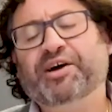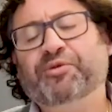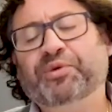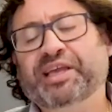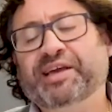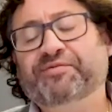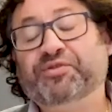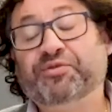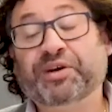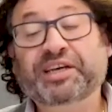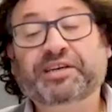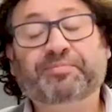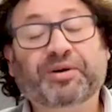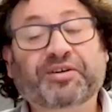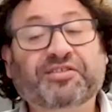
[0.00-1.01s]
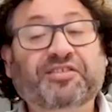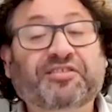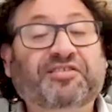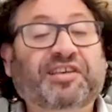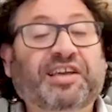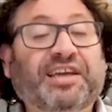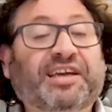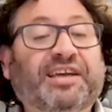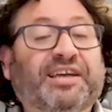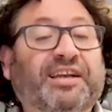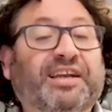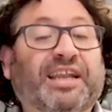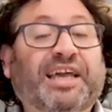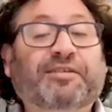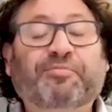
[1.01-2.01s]
We have three deposits there,
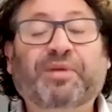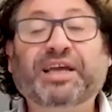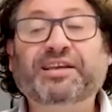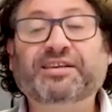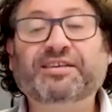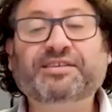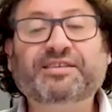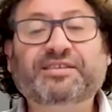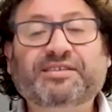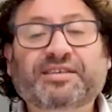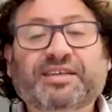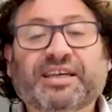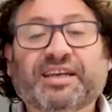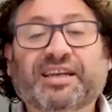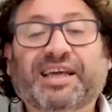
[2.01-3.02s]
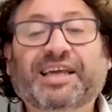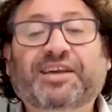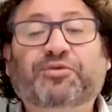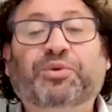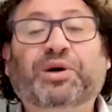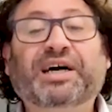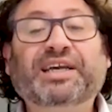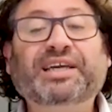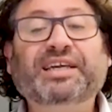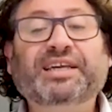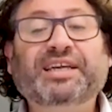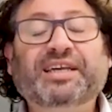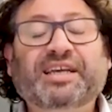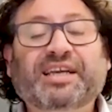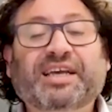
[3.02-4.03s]
Lake Maitland, Lake Way,
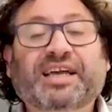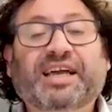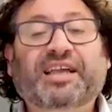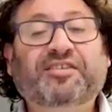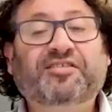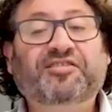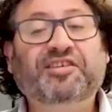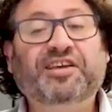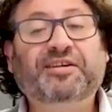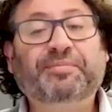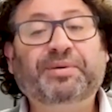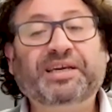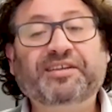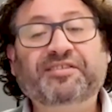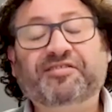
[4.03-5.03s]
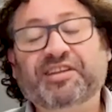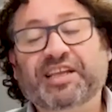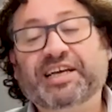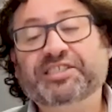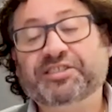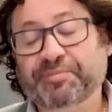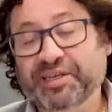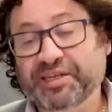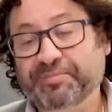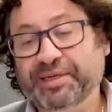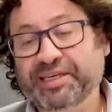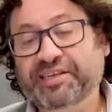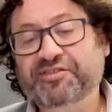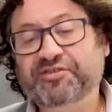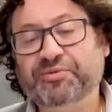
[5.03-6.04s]
and
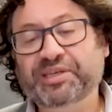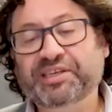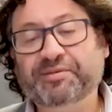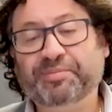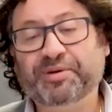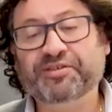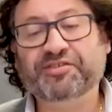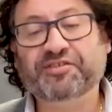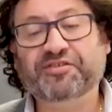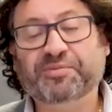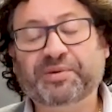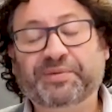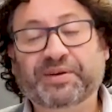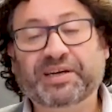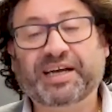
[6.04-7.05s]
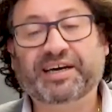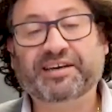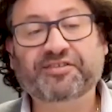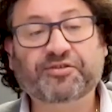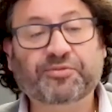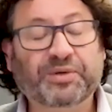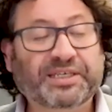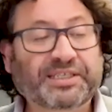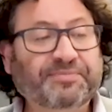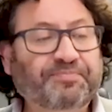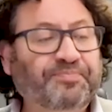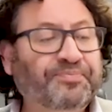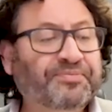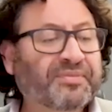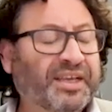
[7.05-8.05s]
Centipede/Millipede, twin deposits we regard as
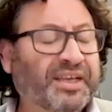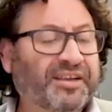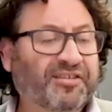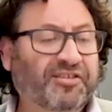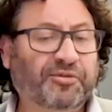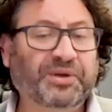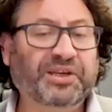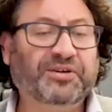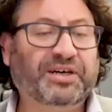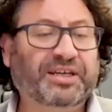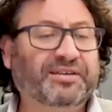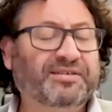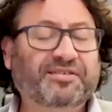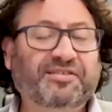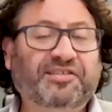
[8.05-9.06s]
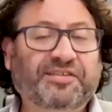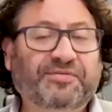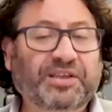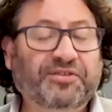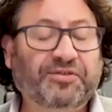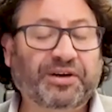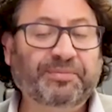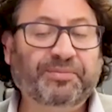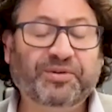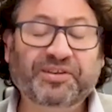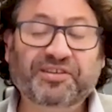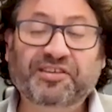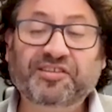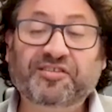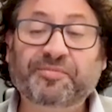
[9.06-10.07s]
one. So we got
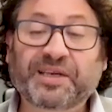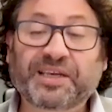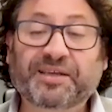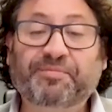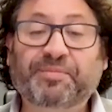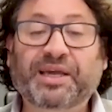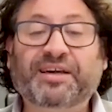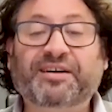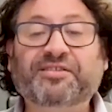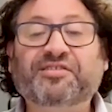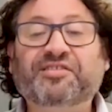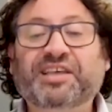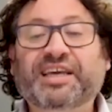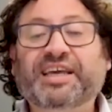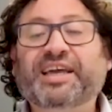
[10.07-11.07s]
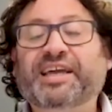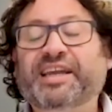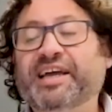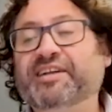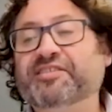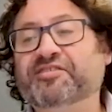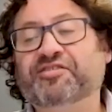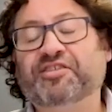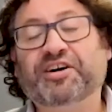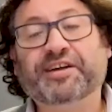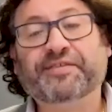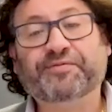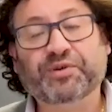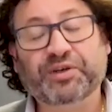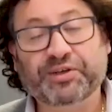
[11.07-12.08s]
73.6 million pounds there. And outside
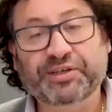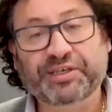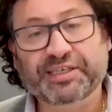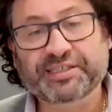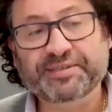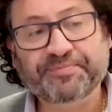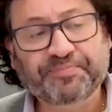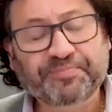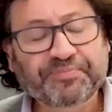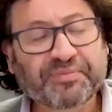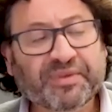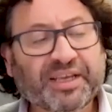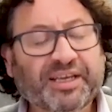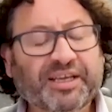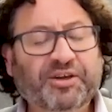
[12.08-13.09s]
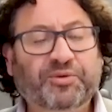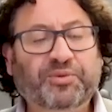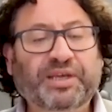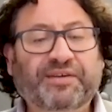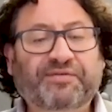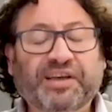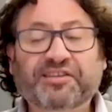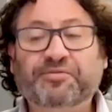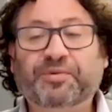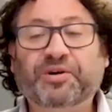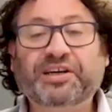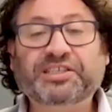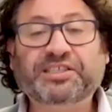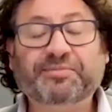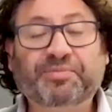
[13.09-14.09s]
of Wiluna, we have
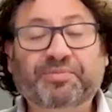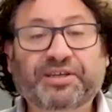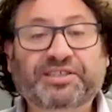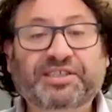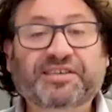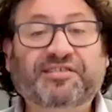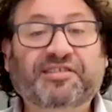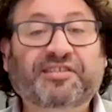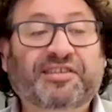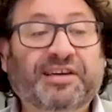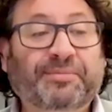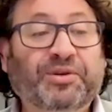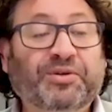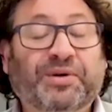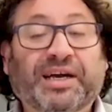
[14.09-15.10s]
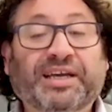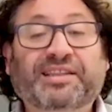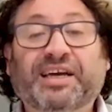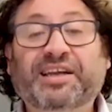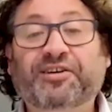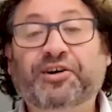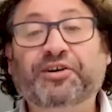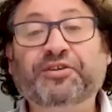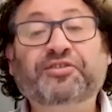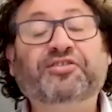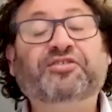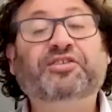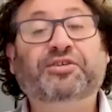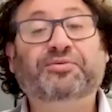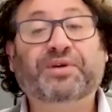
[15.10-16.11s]
exploration projects in WA that
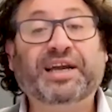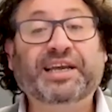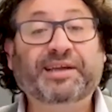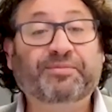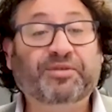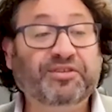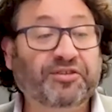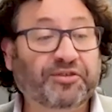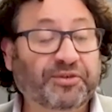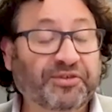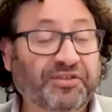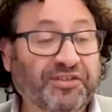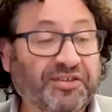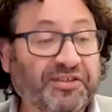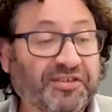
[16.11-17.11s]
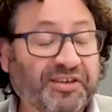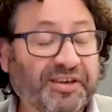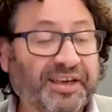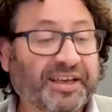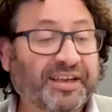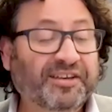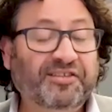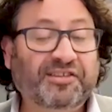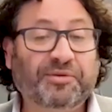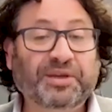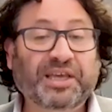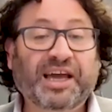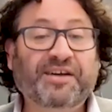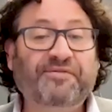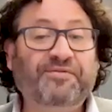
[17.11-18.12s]
host uranium resources. So we
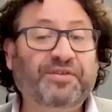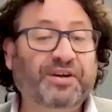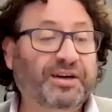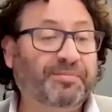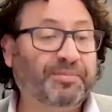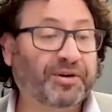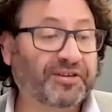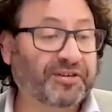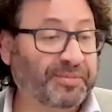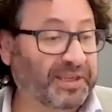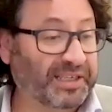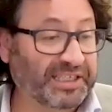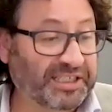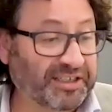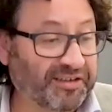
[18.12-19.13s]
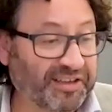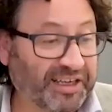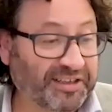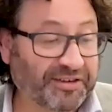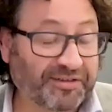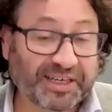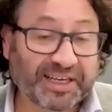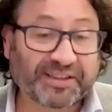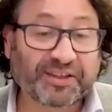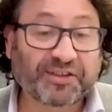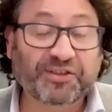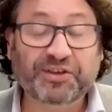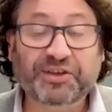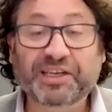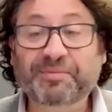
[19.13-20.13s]
have approximately just under another
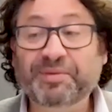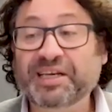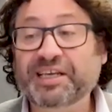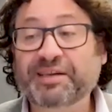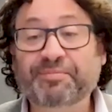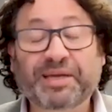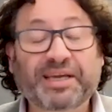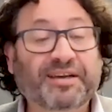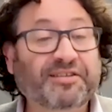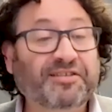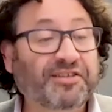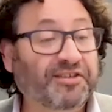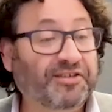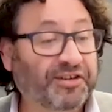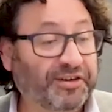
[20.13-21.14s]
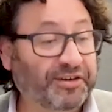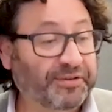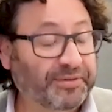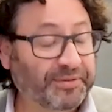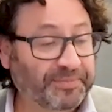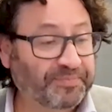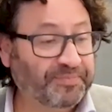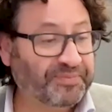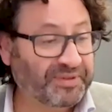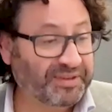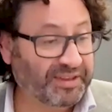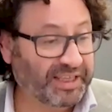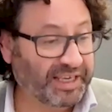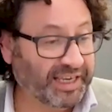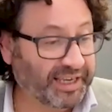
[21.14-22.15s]
30 million pounds in total
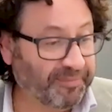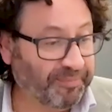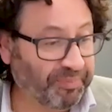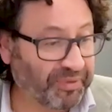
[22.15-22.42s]
there.